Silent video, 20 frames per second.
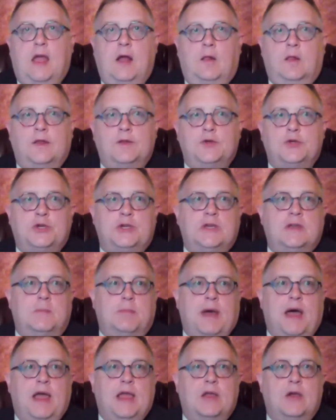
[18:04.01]
LNG and
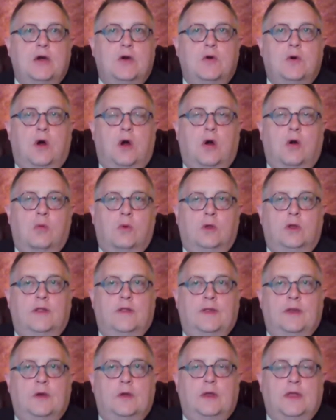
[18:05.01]
bio are
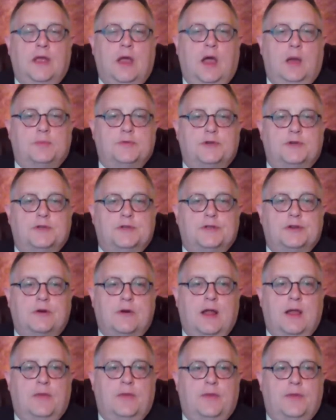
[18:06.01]
really the only options that
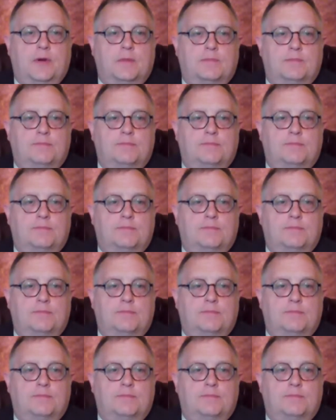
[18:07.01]
are out there.